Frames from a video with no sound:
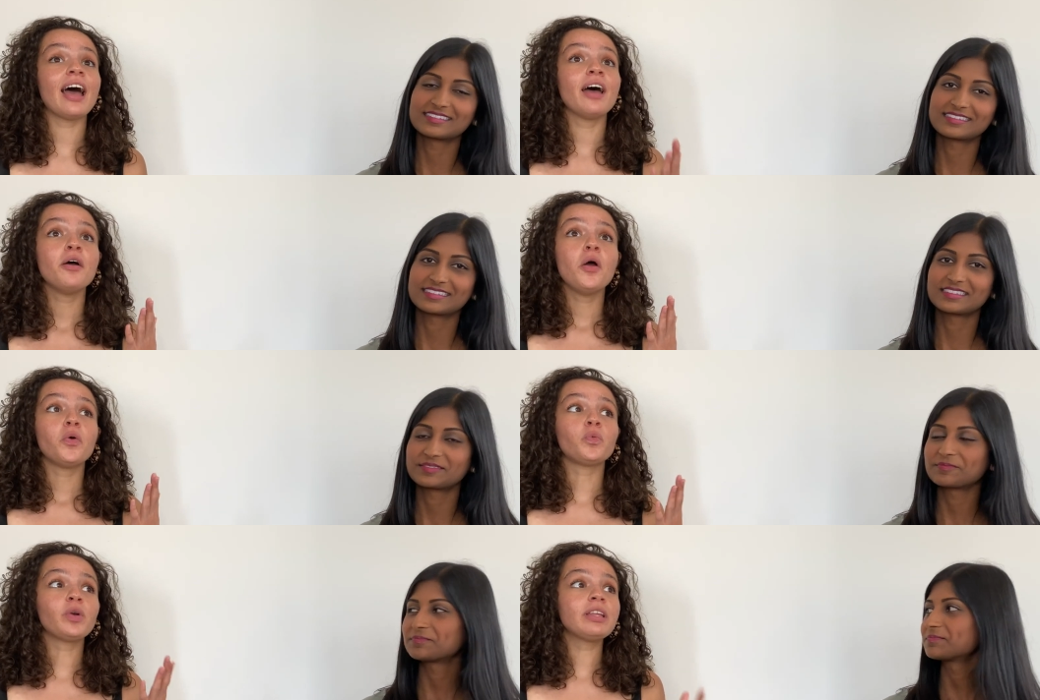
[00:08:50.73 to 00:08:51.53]
Speaker 1: that
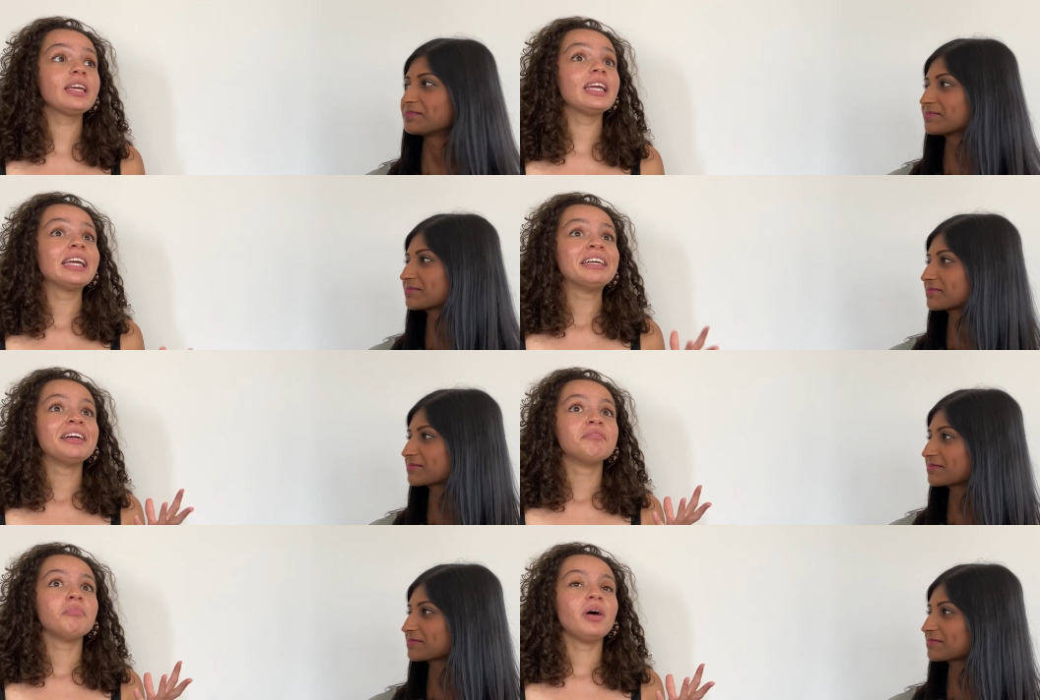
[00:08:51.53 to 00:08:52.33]
really
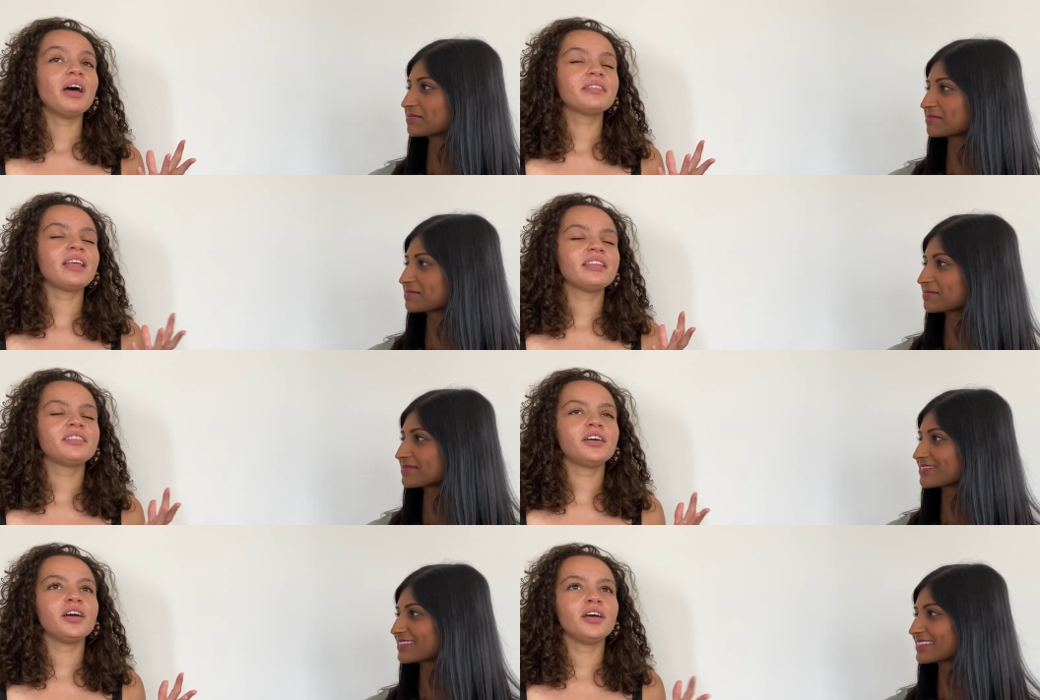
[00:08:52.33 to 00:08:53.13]

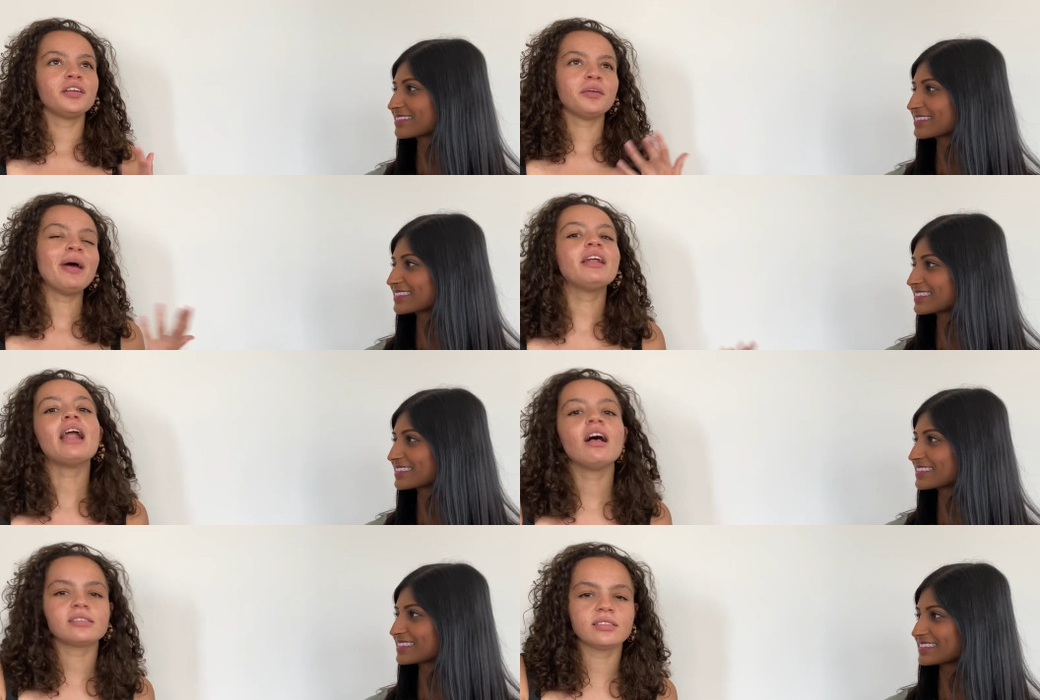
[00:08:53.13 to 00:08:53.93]
the, the, the
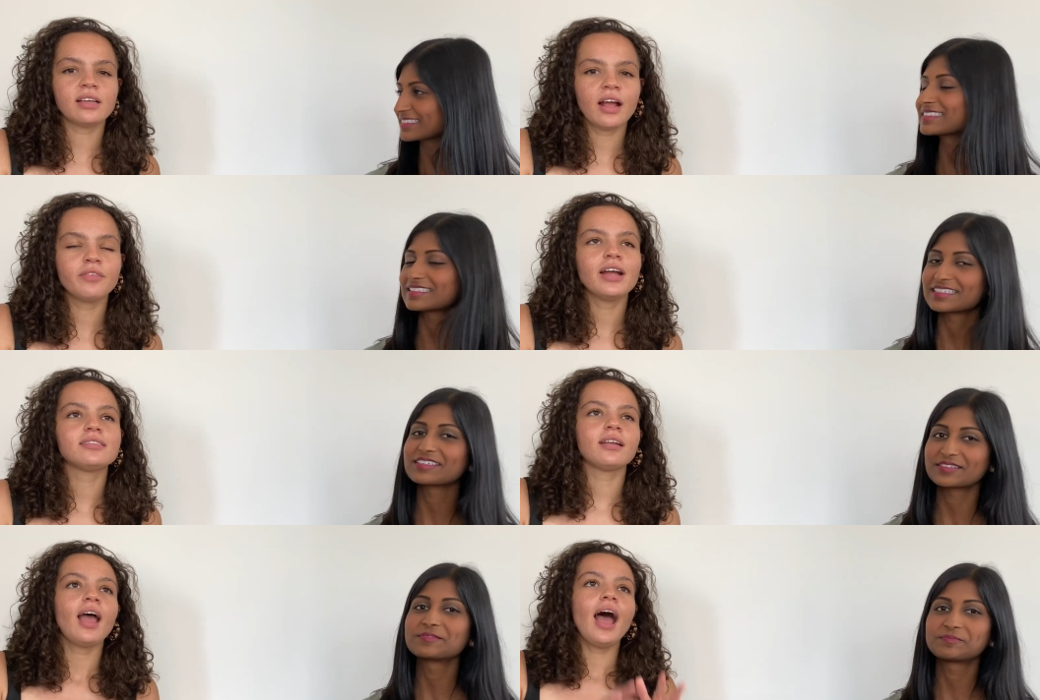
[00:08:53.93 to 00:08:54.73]
meta-analysis that I read
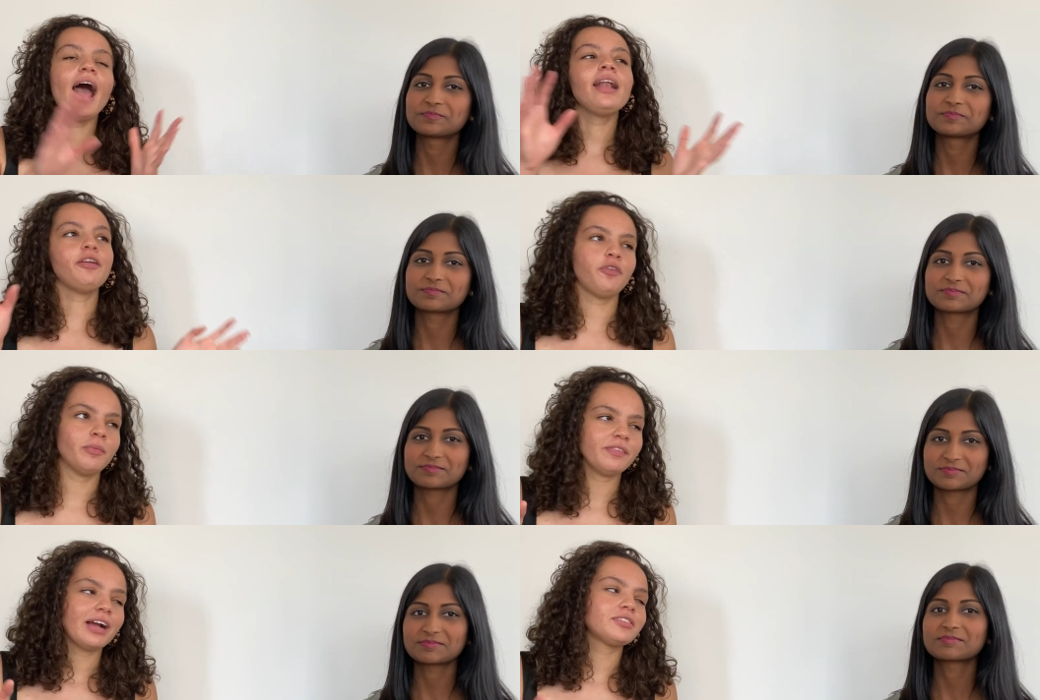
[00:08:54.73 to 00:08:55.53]
said any
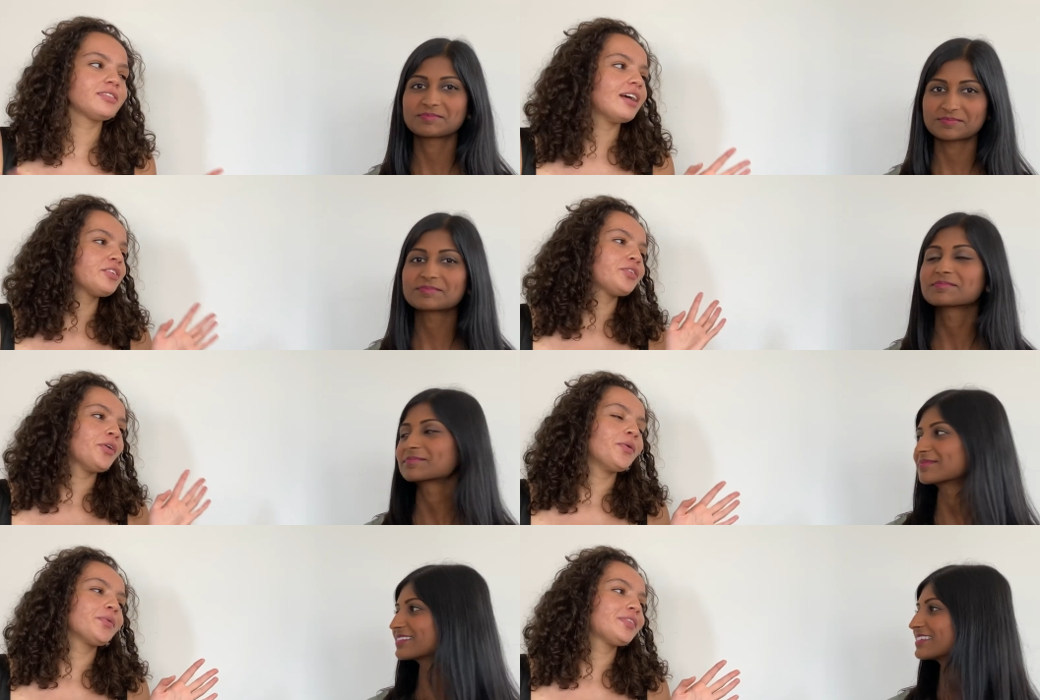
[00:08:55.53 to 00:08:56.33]
form of exercise,
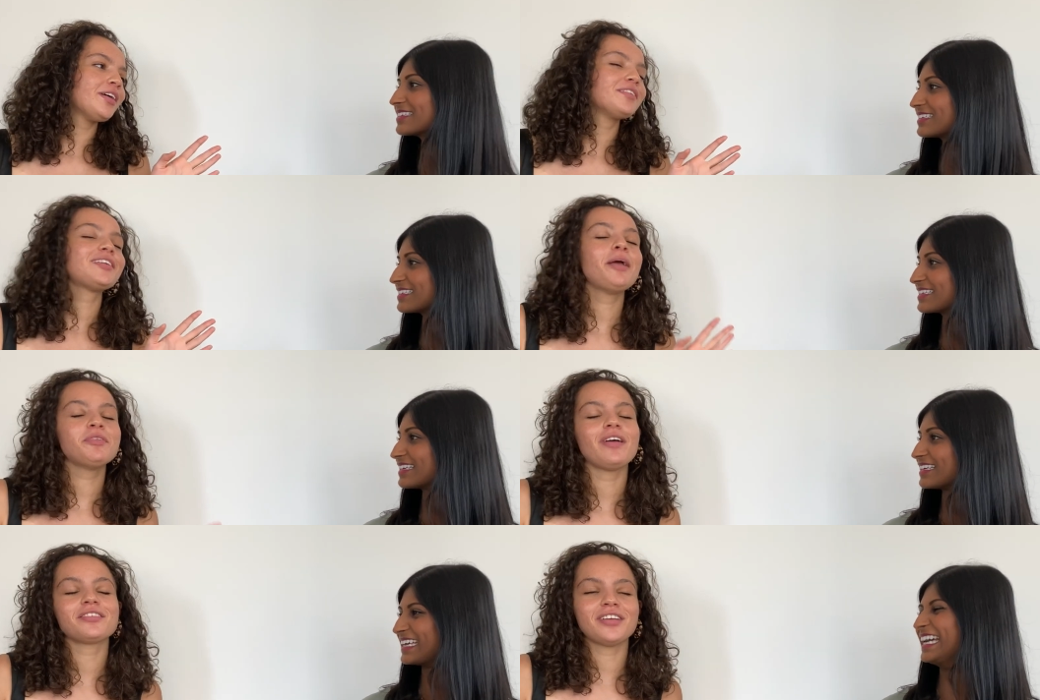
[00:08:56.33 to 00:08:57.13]
although the
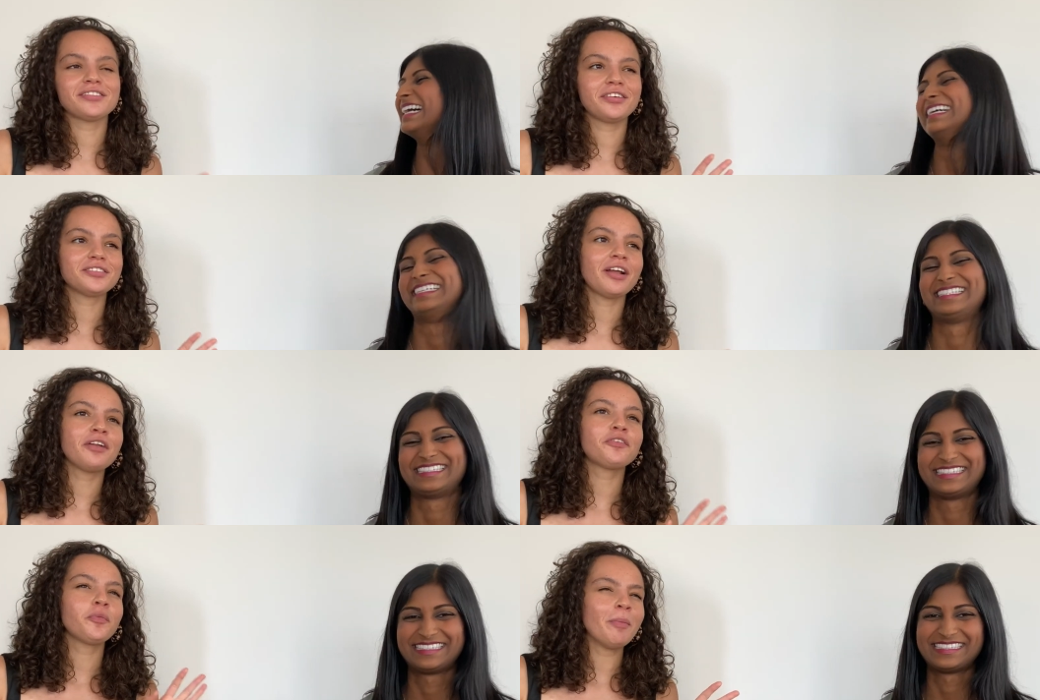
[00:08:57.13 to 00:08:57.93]
types of exercise that are
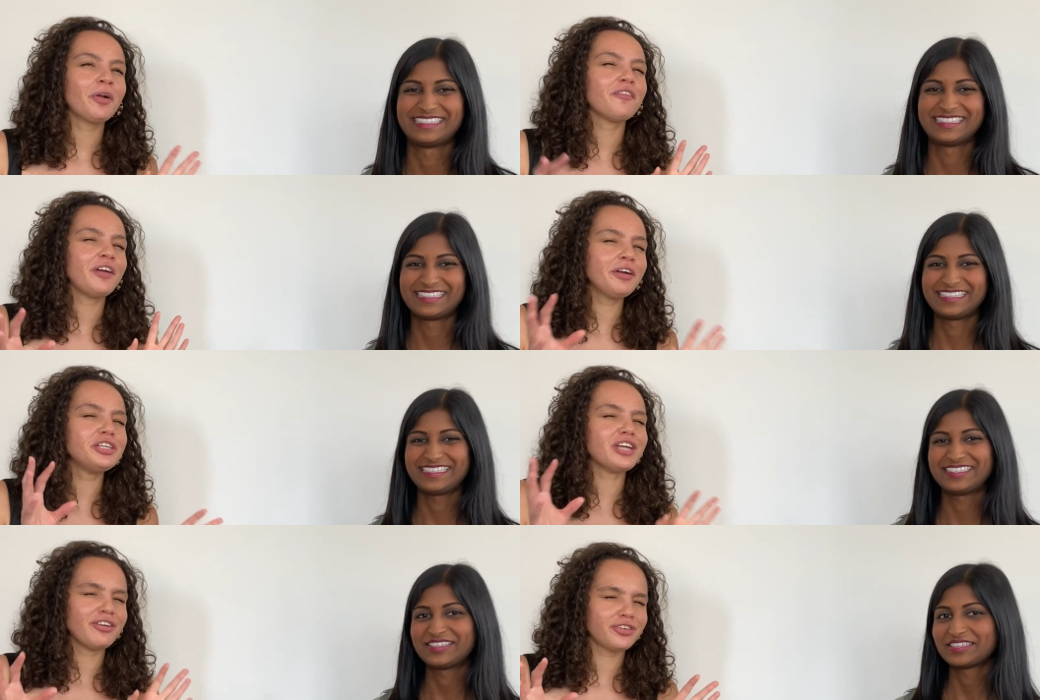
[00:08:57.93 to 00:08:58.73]
studied for women are
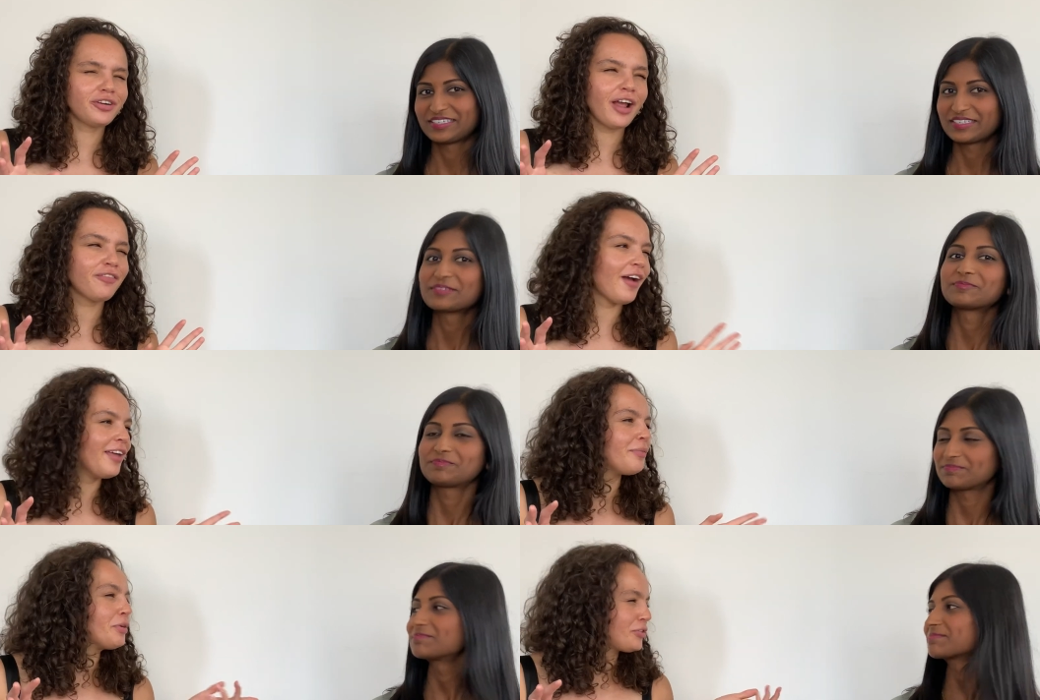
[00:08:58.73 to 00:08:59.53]
very gendered. I
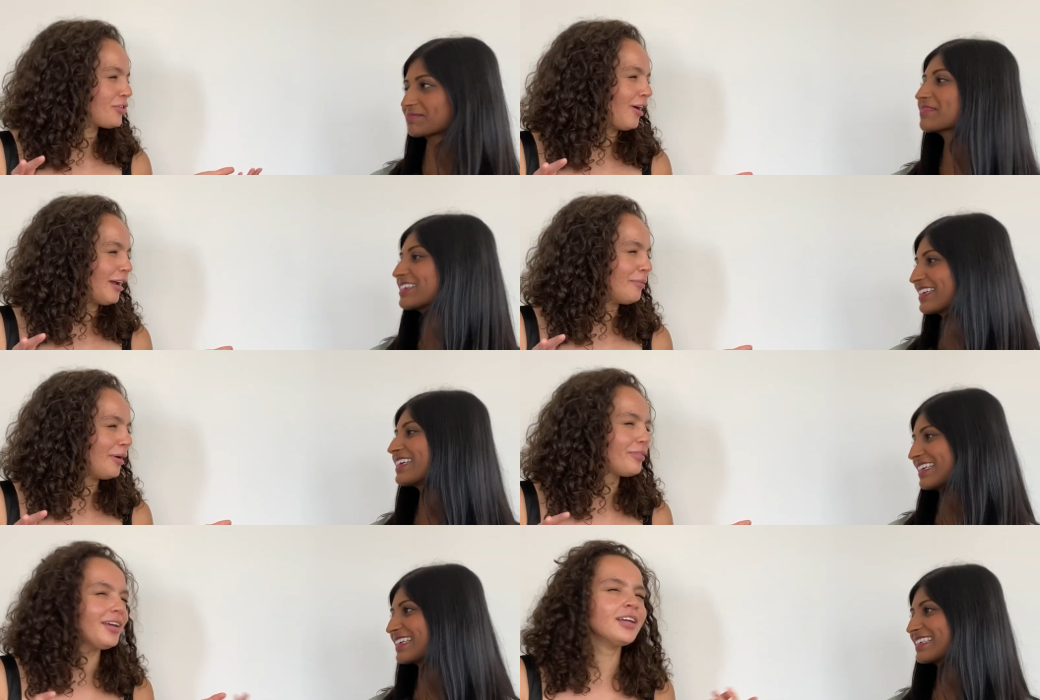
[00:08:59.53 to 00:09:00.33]
find that we were just talking
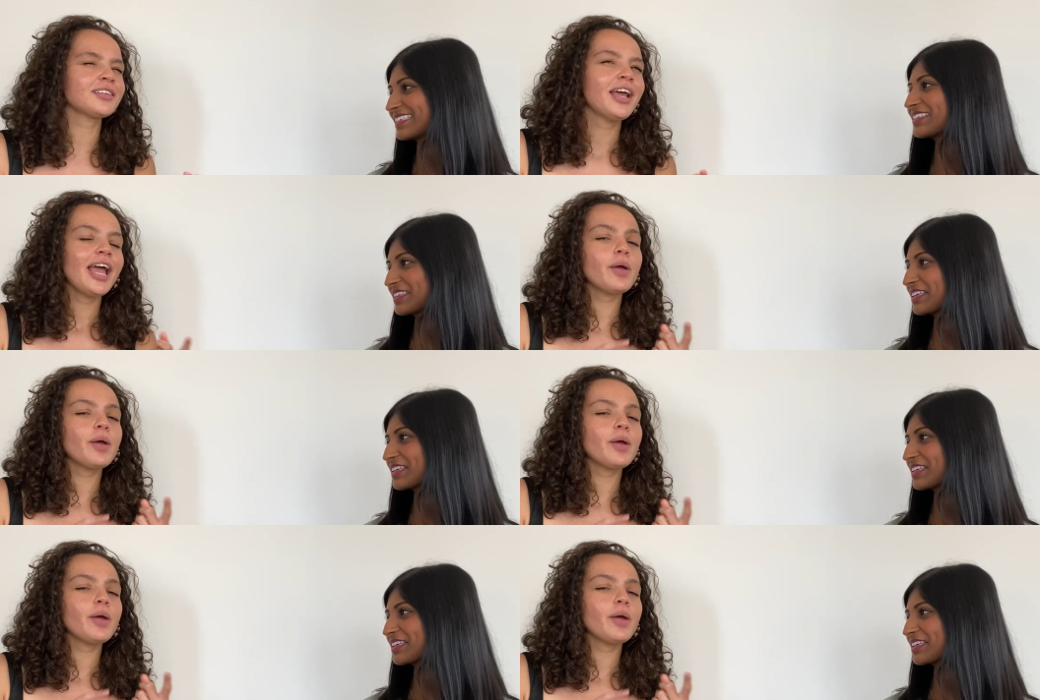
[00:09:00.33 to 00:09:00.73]
about this.